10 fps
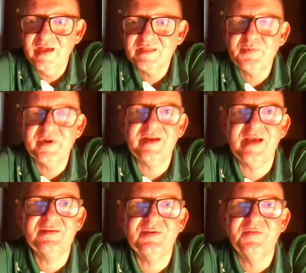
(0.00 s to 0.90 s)
spray a
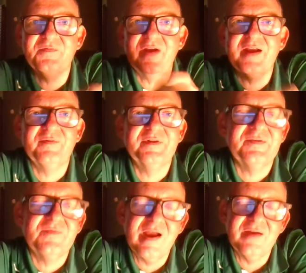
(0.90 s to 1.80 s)
nice little
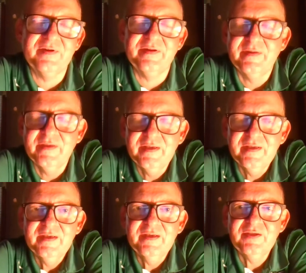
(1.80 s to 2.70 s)
fragrance around, and
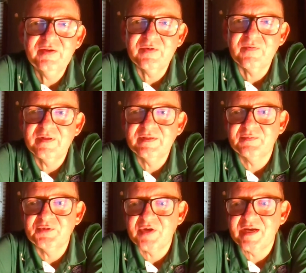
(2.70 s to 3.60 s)
you can run
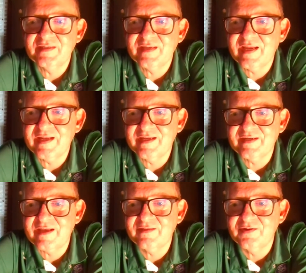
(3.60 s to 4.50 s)
some trains. I got to get
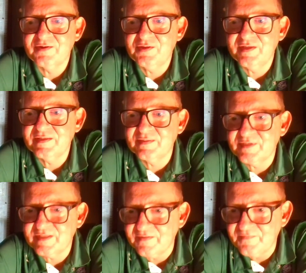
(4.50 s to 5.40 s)
down there and clean some
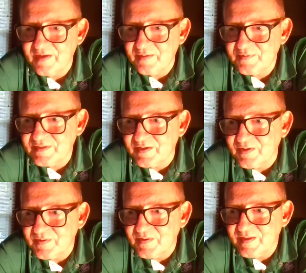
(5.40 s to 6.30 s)
stuff up. So